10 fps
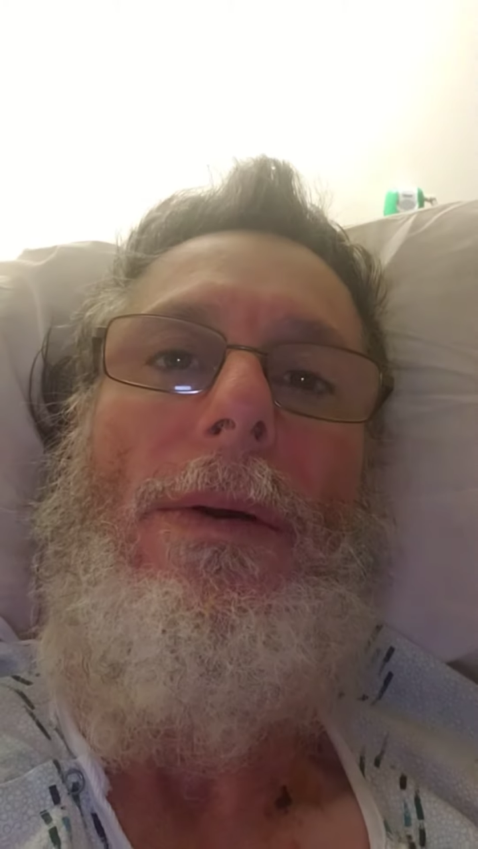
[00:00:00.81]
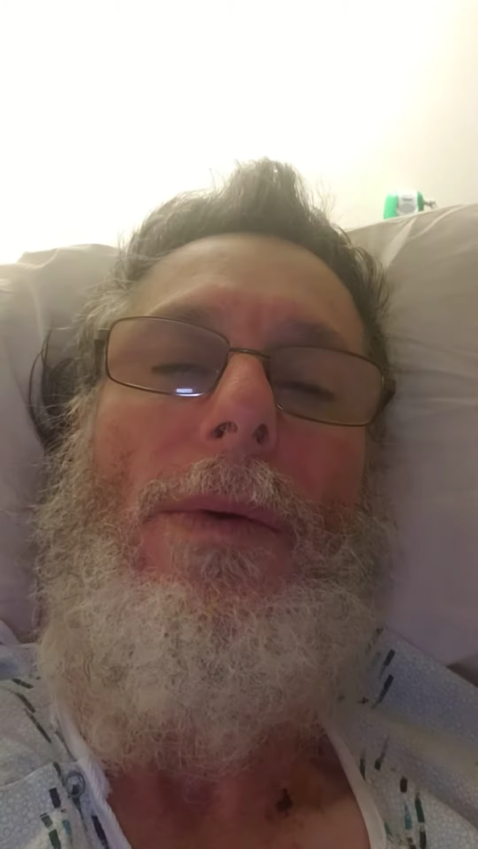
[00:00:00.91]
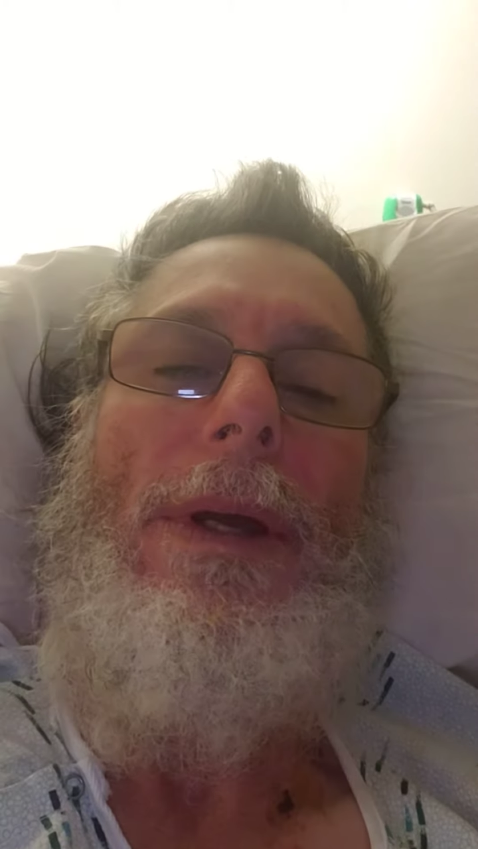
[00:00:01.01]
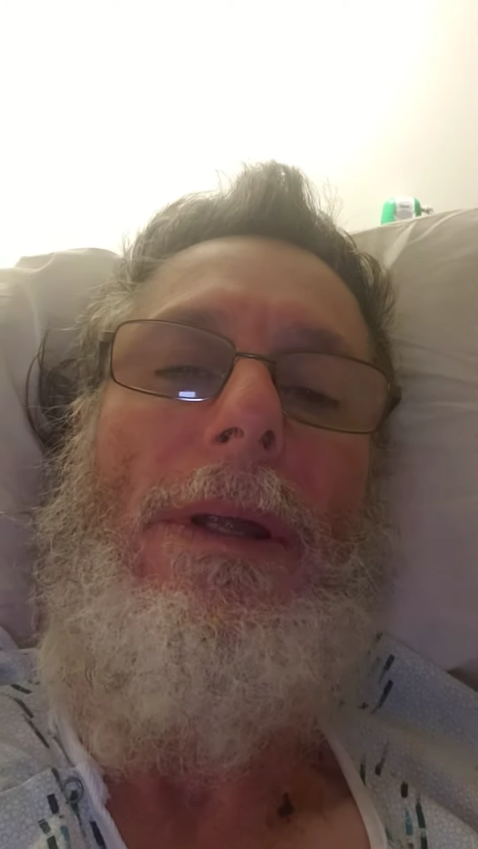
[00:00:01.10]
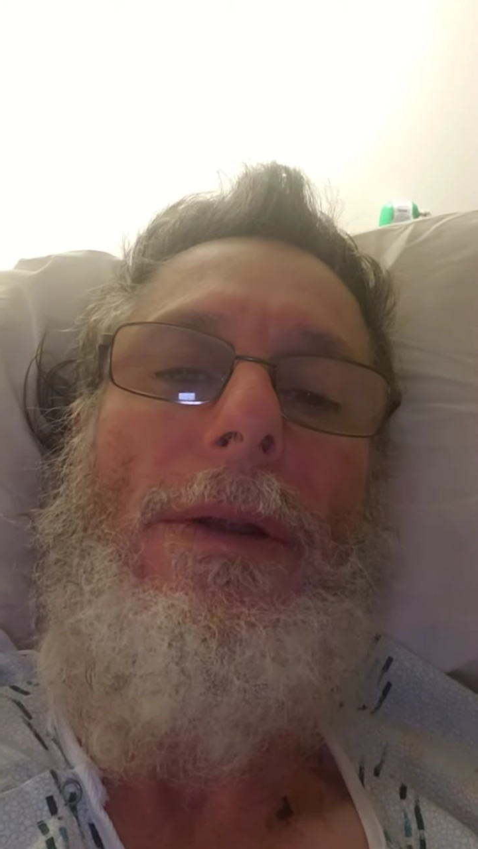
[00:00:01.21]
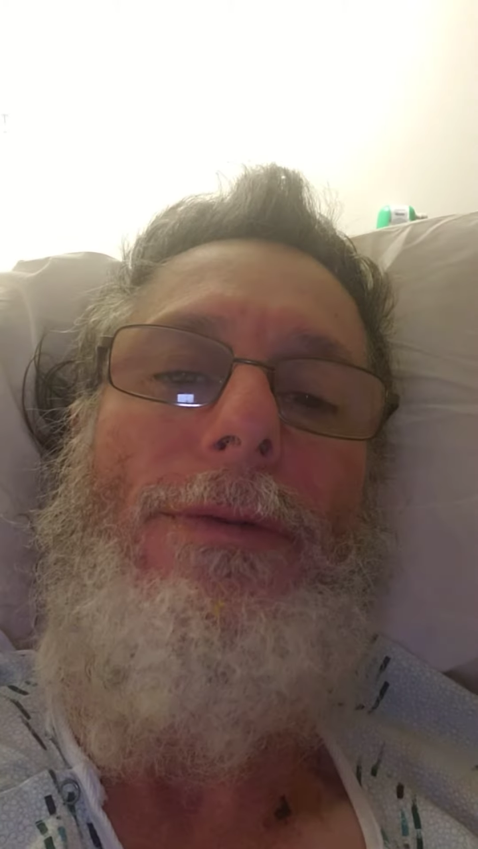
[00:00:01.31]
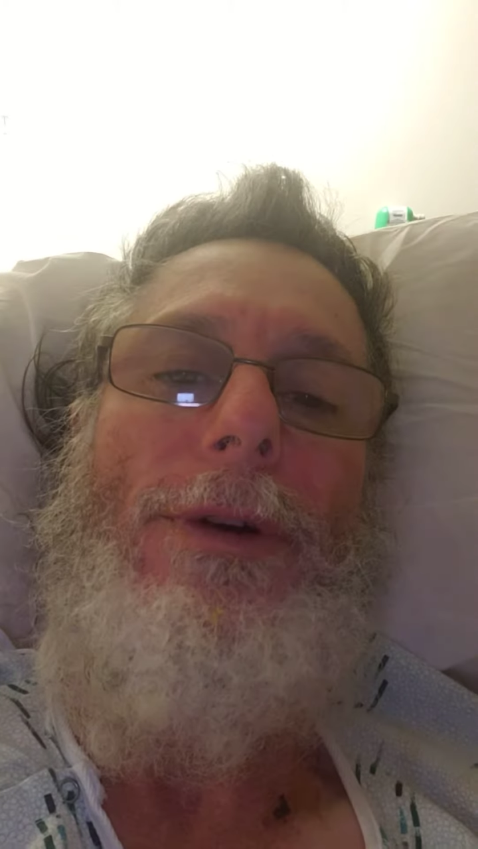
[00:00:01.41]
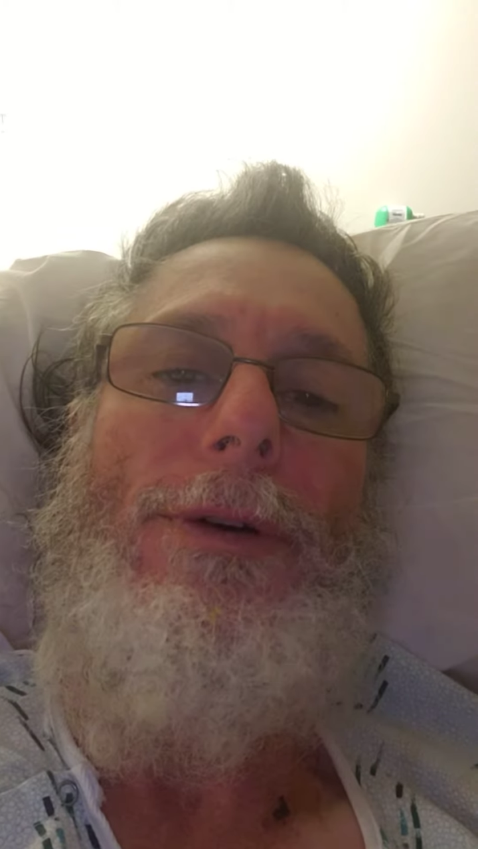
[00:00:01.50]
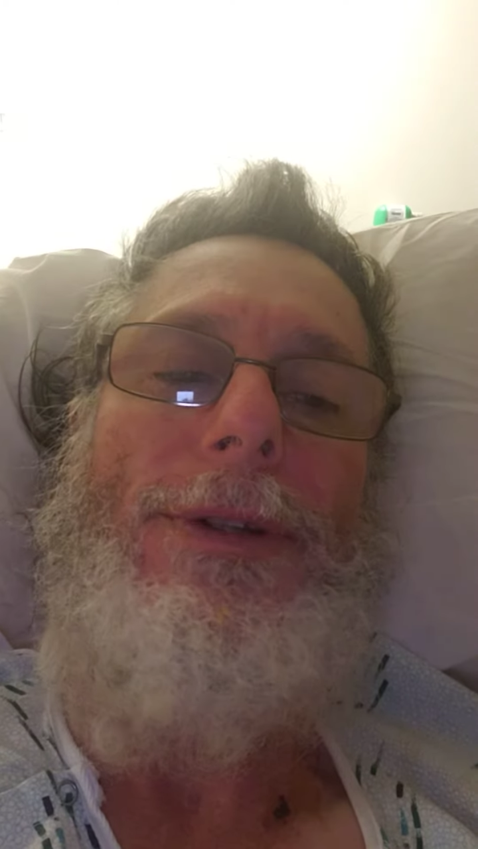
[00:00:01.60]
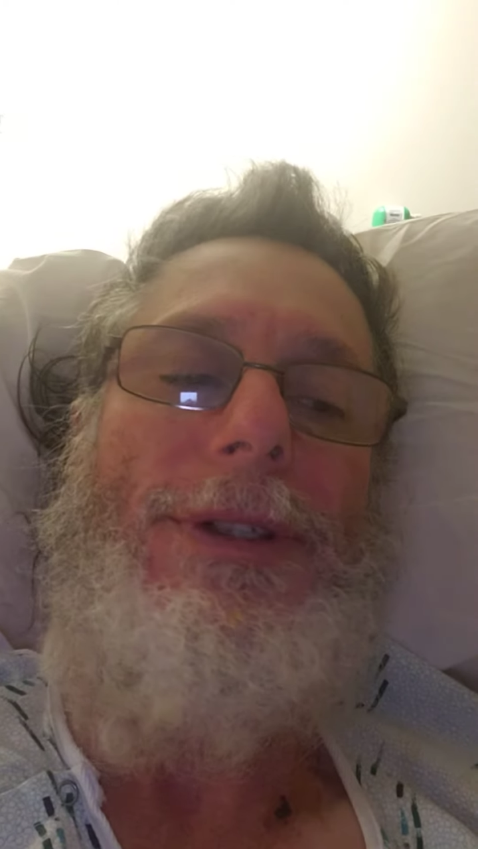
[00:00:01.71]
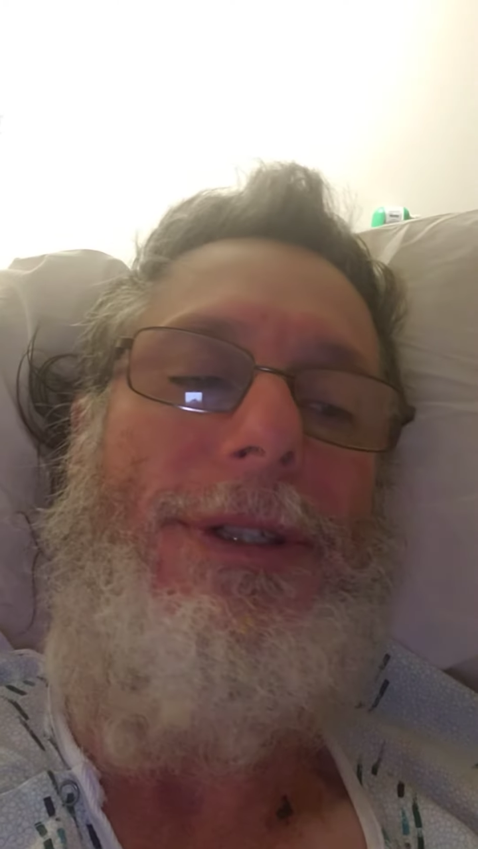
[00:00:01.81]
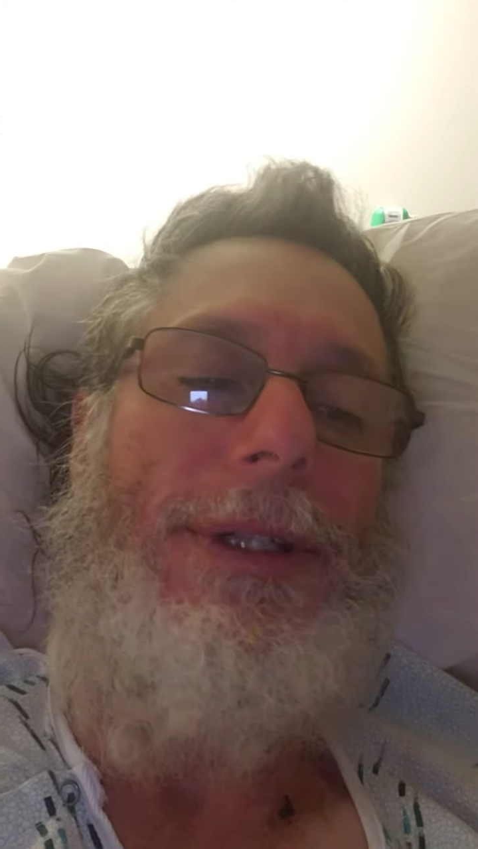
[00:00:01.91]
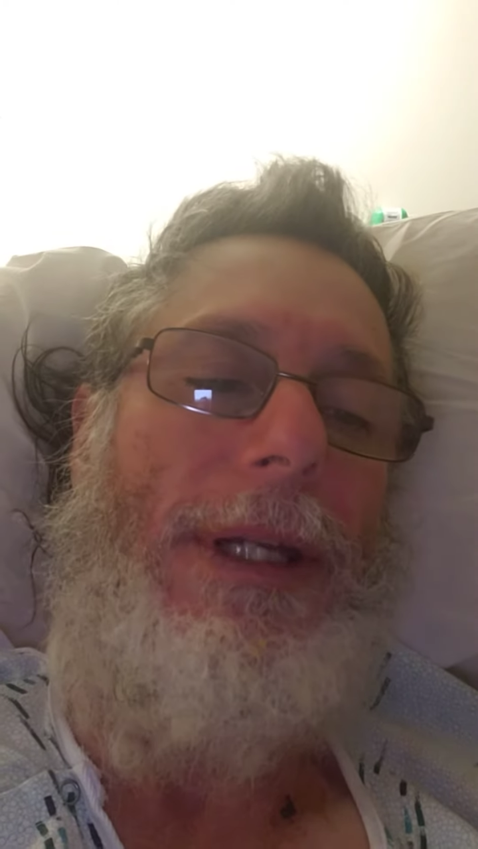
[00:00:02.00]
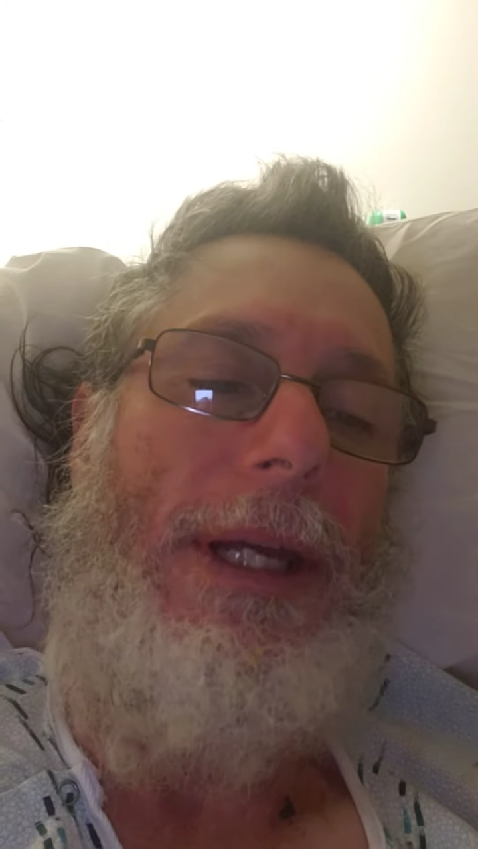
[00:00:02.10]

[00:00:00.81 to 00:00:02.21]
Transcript: Well, folks,